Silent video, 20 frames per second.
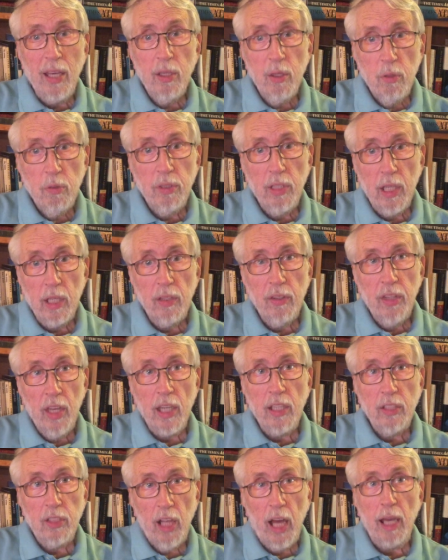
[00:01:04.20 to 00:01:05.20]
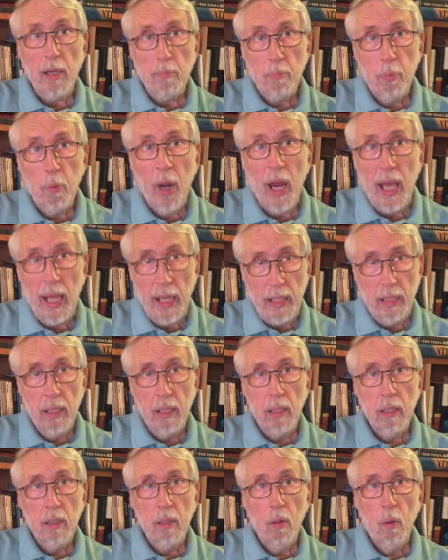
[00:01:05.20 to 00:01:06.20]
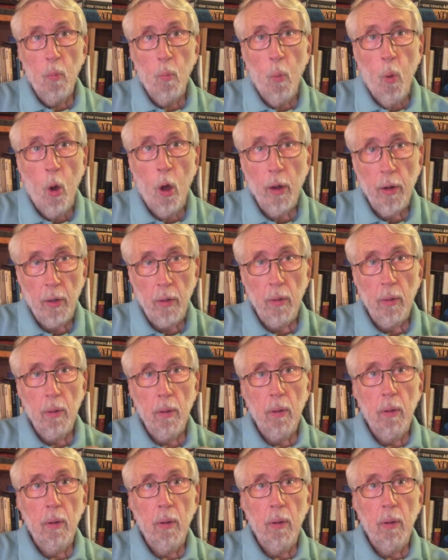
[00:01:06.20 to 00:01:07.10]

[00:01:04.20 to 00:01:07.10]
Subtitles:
using things like bread, water,